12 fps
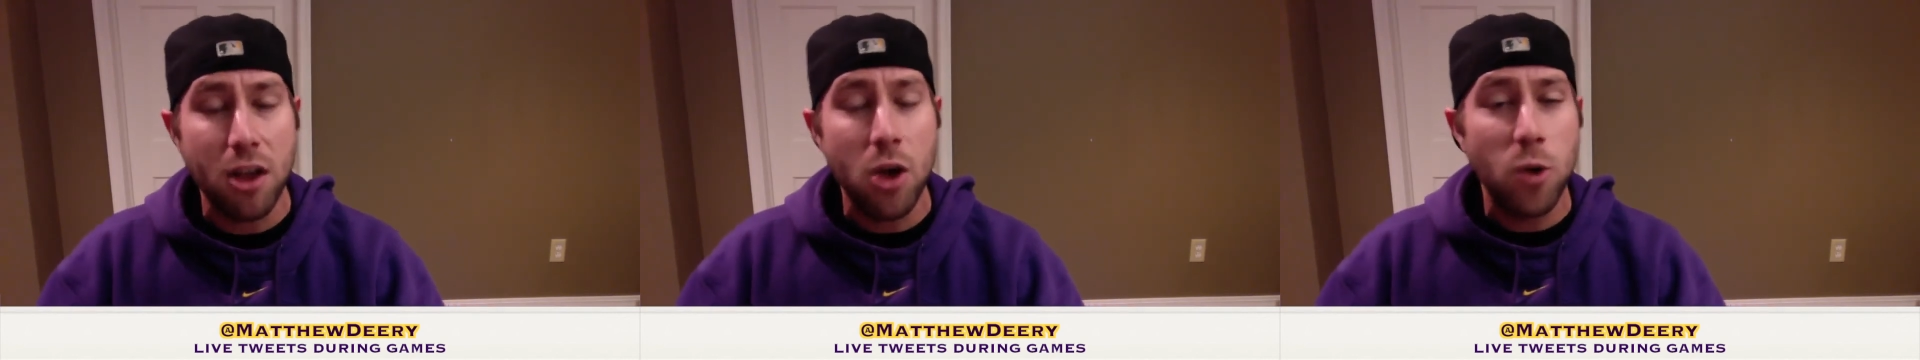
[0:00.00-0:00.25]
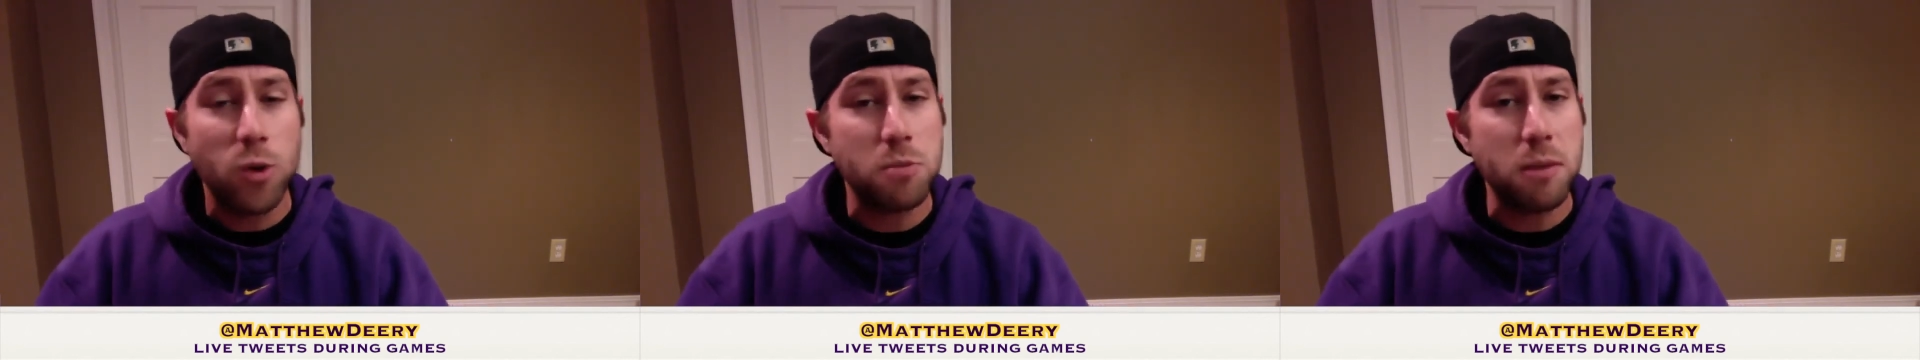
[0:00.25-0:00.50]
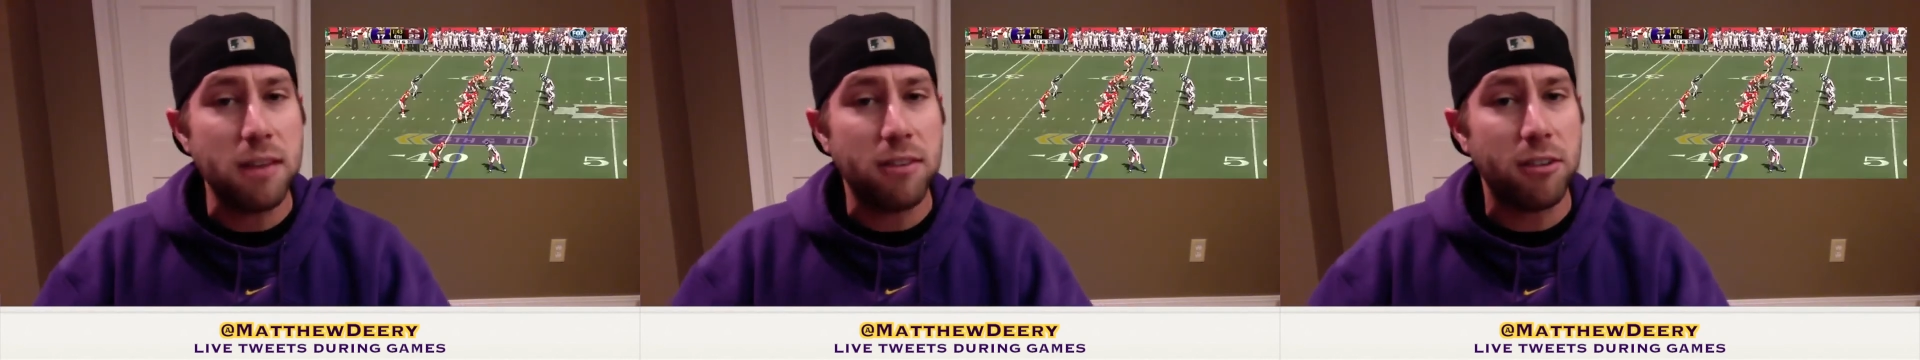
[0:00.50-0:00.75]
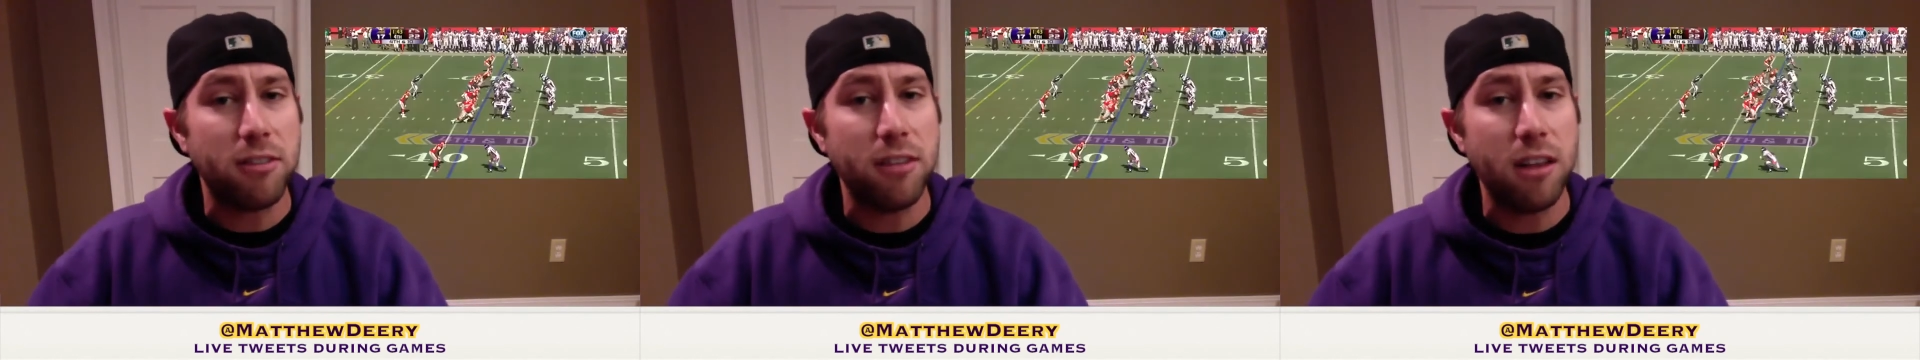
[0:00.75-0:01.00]
which means
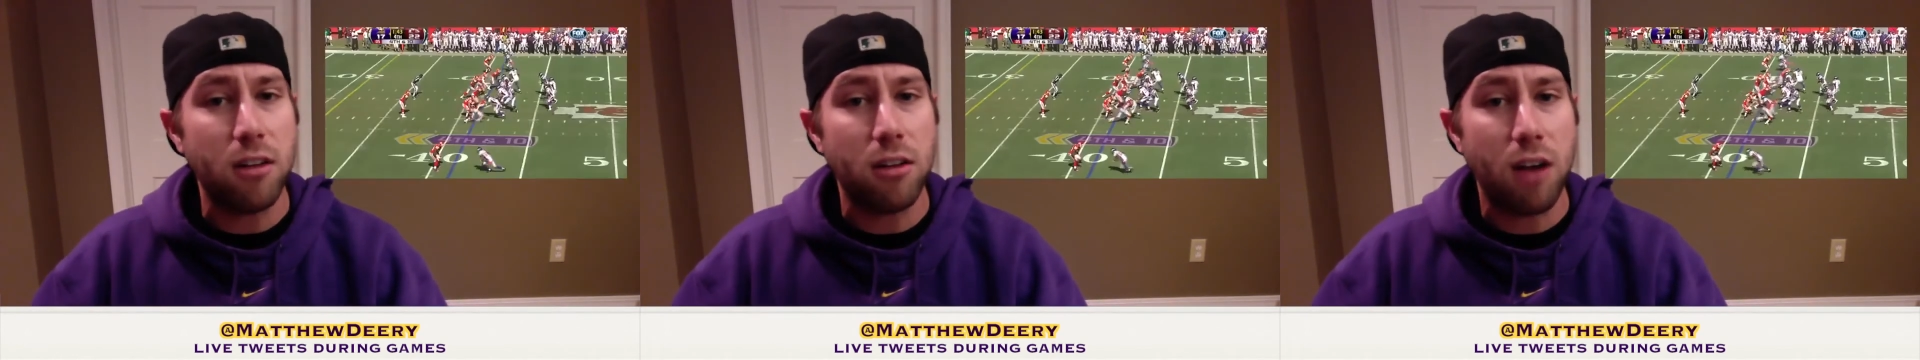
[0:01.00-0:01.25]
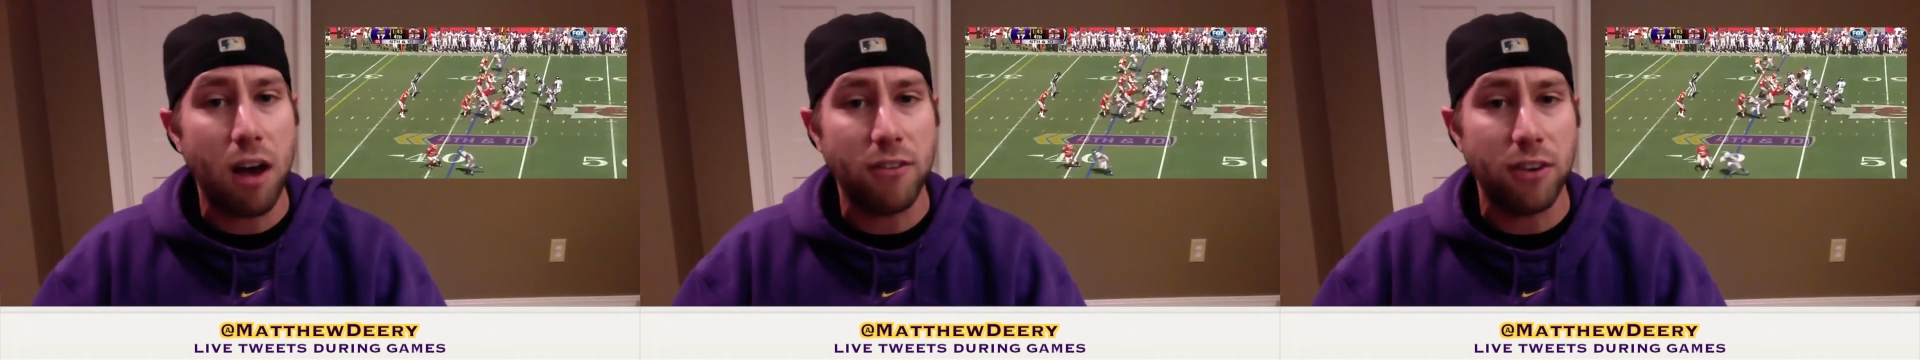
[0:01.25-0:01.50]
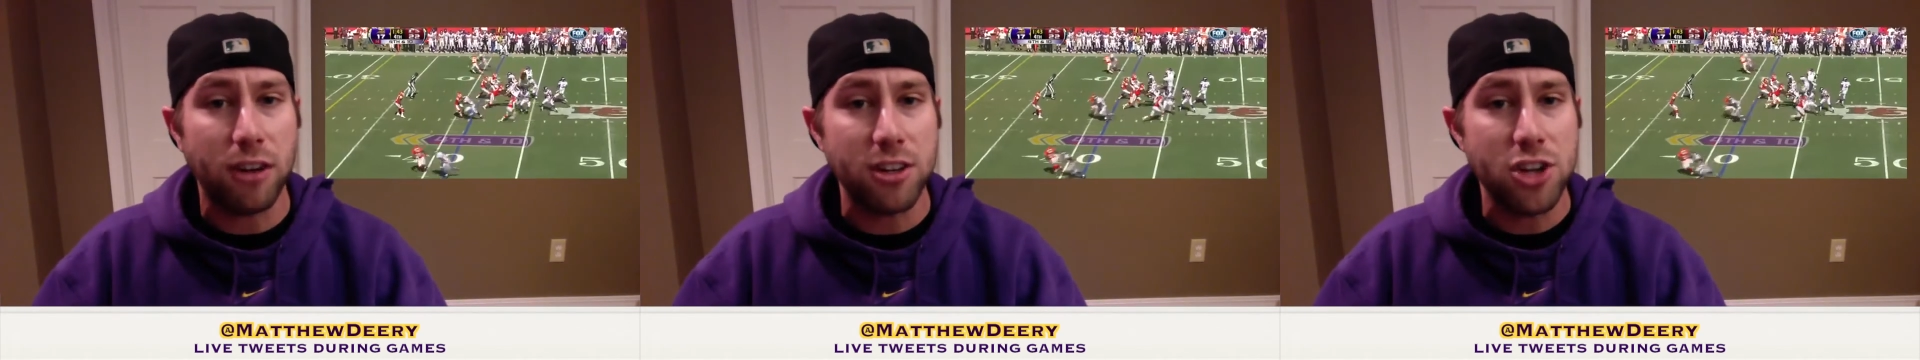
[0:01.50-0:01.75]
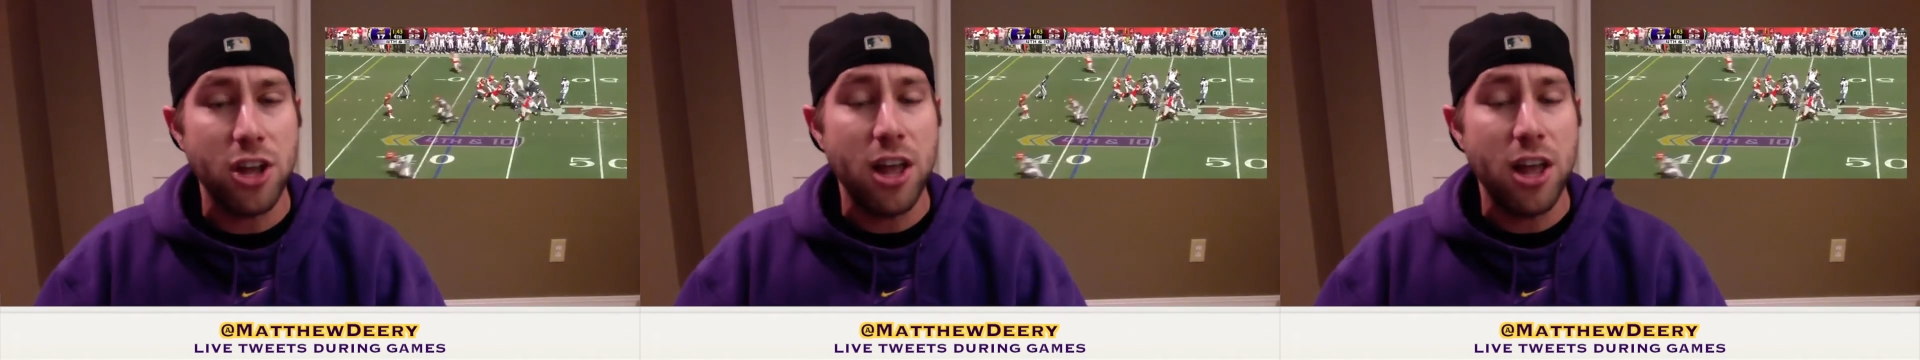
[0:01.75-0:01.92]
there's single coverage.